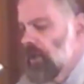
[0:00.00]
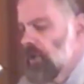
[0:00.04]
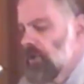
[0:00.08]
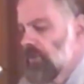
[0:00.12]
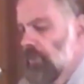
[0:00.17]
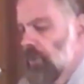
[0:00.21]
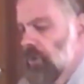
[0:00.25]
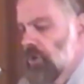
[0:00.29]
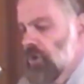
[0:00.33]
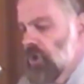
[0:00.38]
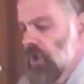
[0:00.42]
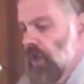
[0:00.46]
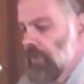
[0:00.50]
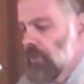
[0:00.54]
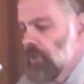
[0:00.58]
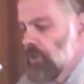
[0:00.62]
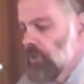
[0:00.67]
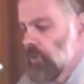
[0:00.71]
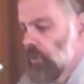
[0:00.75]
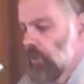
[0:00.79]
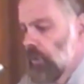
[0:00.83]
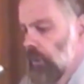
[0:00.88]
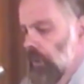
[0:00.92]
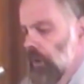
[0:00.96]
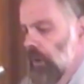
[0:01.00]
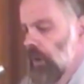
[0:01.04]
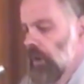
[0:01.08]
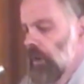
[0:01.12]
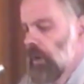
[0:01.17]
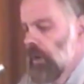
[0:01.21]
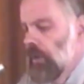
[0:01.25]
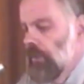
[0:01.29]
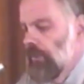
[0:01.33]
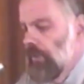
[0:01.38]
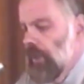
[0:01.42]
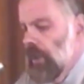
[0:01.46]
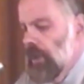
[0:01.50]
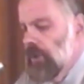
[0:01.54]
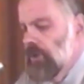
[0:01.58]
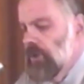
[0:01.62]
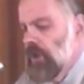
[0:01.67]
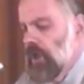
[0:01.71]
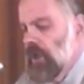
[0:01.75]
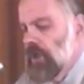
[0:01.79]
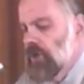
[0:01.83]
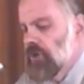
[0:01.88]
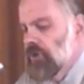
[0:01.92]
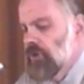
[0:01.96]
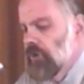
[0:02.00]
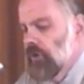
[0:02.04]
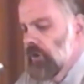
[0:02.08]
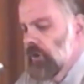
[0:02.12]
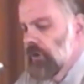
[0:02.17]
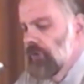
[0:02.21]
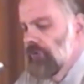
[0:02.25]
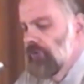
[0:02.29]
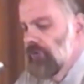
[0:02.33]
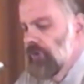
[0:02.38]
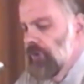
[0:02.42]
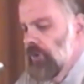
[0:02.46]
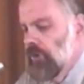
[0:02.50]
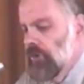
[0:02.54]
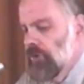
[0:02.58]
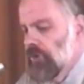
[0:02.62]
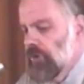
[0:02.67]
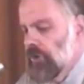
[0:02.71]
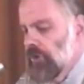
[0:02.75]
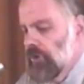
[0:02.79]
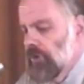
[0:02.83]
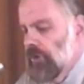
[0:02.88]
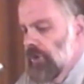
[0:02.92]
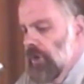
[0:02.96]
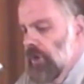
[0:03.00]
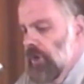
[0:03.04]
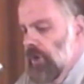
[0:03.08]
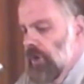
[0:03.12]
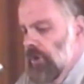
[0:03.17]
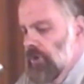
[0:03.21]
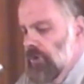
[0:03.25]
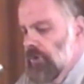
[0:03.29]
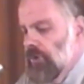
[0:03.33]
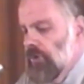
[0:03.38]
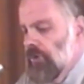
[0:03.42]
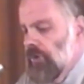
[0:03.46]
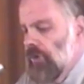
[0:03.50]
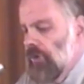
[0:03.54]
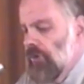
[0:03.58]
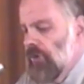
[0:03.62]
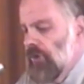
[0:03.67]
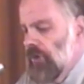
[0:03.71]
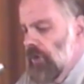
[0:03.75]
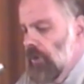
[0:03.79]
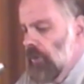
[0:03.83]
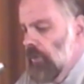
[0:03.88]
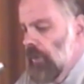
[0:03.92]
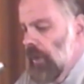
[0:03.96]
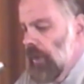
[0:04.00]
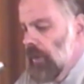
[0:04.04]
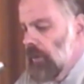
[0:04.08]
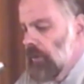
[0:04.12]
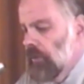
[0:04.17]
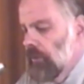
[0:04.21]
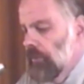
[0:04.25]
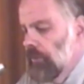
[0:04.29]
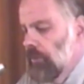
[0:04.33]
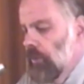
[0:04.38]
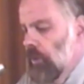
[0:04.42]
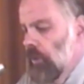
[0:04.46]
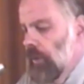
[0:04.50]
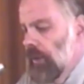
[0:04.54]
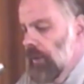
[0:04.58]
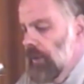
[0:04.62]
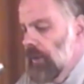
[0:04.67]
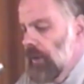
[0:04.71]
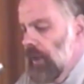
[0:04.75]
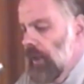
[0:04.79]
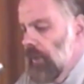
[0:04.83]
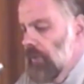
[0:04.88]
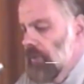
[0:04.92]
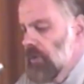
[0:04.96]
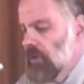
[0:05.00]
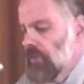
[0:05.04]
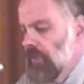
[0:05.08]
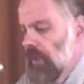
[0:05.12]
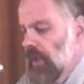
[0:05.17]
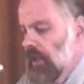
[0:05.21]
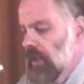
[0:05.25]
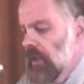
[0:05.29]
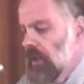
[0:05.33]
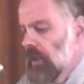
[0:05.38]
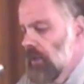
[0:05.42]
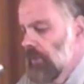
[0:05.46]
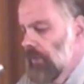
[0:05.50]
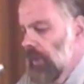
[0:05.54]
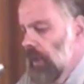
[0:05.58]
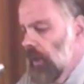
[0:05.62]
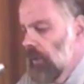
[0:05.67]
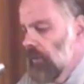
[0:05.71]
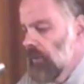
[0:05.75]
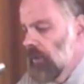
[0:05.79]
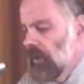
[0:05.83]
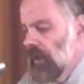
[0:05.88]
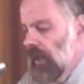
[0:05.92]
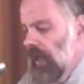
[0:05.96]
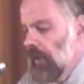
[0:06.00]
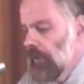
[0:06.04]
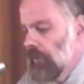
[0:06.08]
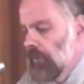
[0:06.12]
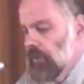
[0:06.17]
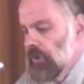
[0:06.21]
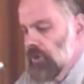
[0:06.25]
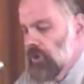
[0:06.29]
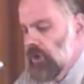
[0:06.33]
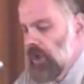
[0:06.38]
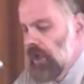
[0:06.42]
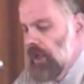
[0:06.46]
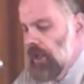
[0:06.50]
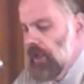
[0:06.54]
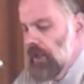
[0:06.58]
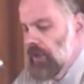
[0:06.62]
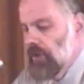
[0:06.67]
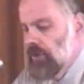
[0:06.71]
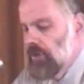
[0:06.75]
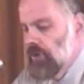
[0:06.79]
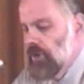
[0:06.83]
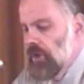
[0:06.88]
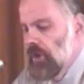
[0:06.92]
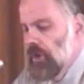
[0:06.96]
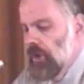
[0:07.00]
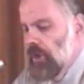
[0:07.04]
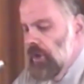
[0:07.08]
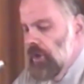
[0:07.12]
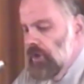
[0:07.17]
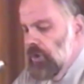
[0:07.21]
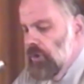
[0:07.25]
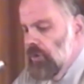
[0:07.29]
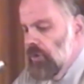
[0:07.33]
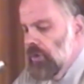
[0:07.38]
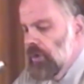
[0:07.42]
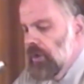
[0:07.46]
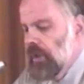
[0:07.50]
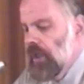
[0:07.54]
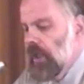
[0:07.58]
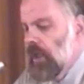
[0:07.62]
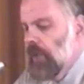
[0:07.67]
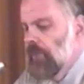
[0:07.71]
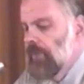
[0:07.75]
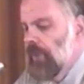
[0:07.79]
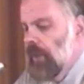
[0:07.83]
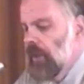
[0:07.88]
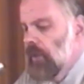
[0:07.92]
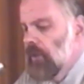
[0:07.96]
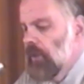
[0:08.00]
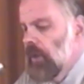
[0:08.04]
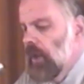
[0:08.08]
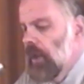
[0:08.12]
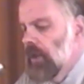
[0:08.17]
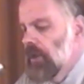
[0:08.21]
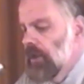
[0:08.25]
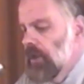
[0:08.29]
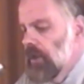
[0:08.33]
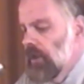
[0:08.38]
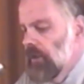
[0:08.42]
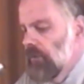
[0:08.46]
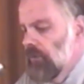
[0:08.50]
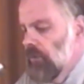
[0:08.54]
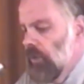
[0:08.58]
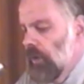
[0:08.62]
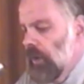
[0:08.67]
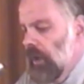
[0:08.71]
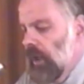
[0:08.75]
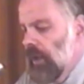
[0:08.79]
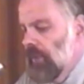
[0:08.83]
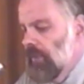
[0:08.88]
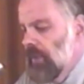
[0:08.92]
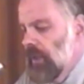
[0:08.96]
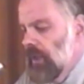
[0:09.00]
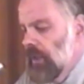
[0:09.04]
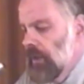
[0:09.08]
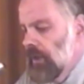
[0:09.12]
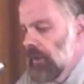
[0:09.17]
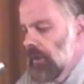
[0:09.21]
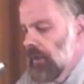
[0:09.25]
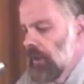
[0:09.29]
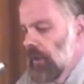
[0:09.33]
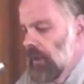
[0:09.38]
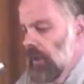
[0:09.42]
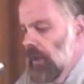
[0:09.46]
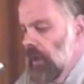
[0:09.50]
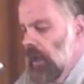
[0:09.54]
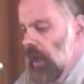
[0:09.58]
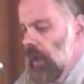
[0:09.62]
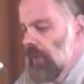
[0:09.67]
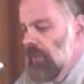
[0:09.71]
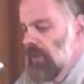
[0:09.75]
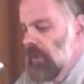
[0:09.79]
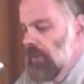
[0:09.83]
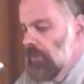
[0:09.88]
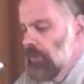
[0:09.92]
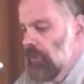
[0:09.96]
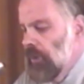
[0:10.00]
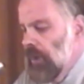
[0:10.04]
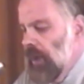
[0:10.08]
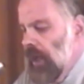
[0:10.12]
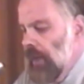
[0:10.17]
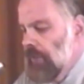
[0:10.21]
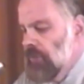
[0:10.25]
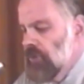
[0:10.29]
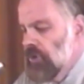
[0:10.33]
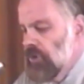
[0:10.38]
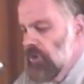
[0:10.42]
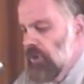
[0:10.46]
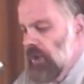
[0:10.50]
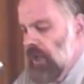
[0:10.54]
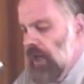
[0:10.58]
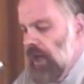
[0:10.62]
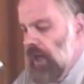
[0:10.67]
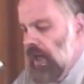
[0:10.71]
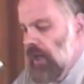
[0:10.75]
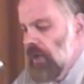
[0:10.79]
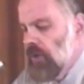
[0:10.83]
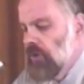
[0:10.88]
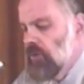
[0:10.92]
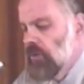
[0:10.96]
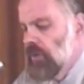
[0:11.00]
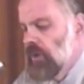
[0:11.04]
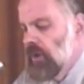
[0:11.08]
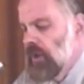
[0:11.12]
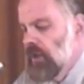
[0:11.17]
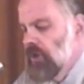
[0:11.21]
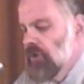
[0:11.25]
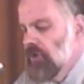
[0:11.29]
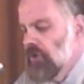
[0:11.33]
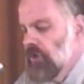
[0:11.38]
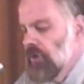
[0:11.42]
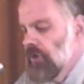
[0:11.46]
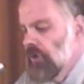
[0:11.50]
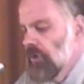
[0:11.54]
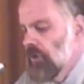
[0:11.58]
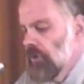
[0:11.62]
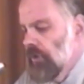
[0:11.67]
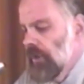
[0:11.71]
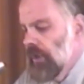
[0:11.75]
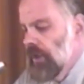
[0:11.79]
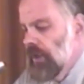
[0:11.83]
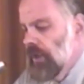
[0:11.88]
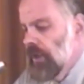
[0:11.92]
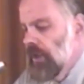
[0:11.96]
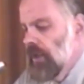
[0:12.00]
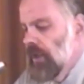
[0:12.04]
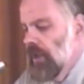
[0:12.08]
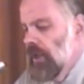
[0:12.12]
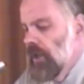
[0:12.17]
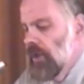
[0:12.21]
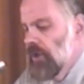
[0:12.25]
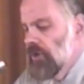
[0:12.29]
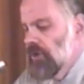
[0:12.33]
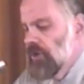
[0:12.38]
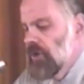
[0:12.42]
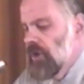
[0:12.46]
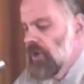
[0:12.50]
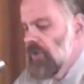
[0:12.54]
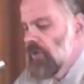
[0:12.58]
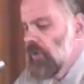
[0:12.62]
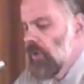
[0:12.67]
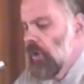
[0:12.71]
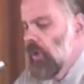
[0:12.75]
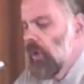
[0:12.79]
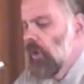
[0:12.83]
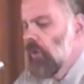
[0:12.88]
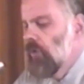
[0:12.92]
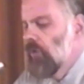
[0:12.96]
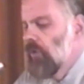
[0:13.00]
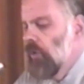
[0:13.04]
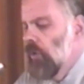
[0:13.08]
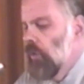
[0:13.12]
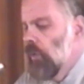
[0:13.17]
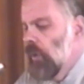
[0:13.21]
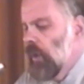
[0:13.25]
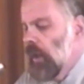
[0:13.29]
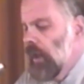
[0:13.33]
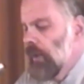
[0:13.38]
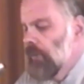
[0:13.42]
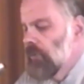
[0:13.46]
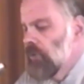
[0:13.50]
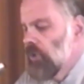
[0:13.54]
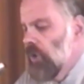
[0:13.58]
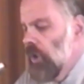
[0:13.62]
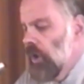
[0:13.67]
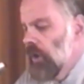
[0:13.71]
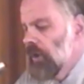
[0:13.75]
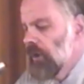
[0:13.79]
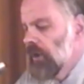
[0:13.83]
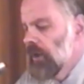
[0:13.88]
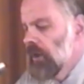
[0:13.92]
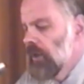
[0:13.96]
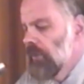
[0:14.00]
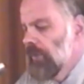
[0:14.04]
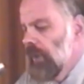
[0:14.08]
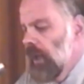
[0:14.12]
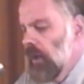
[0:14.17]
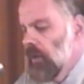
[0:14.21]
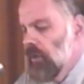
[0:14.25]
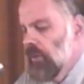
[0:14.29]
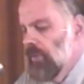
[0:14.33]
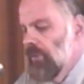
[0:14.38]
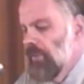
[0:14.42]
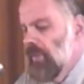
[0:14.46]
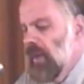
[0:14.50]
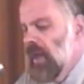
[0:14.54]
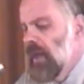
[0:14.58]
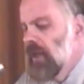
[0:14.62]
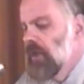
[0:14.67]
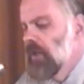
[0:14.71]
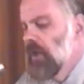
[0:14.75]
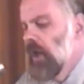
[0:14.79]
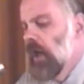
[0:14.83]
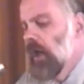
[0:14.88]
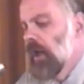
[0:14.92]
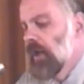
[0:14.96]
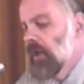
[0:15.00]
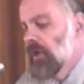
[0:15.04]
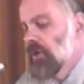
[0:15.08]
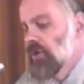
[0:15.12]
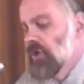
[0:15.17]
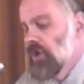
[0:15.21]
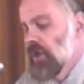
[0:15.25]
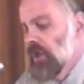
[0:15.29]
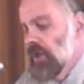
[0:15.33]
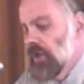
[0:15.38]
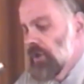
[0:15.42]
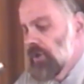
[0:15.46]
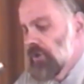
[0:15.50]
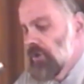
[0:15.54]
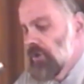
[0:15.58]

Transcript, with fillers: perceptual mentational confusion to the theoretical point I was making about lateral change, you can get a better idea of what I mean. I mean, perhaps you can, to at least a degree, see that although what I'm talking about may not exist,